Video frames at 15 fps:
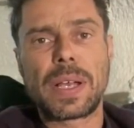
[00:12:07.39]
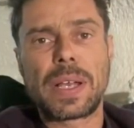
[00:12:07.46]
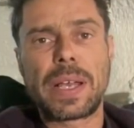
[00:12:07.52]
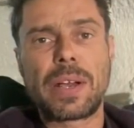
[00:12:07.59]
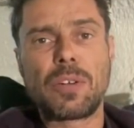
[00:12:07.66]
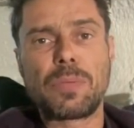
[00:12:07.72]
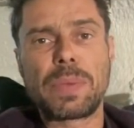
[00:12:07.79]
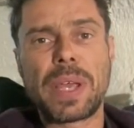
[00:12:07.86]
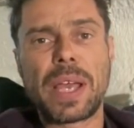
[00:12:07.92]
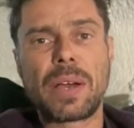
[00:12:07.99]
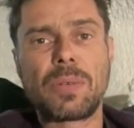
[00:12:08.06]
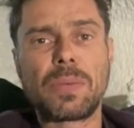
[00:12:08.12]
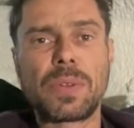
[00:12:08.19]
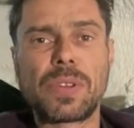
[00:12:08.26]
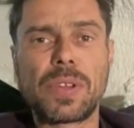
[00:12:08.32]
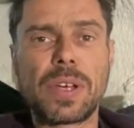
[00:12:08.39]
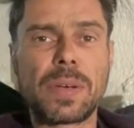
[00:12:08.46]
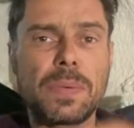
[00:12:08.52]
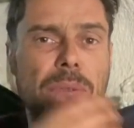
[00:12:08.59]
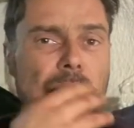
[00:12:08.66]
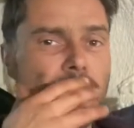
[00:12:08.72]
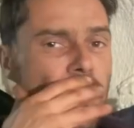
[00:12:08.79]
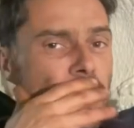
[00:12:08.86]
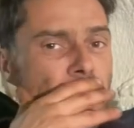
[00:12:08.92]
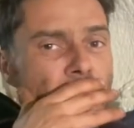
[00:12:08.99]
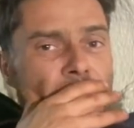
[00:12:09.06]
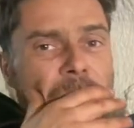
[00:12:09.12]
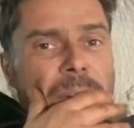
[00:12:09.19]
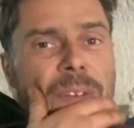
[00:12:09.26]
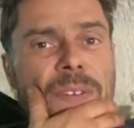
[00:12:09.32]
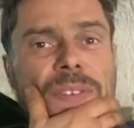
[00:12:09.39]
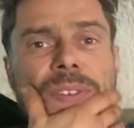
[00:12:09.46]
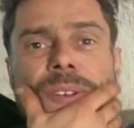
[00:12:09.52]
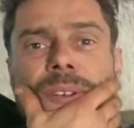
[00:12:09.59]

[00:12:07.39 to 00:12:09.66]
help me out with a few pointers,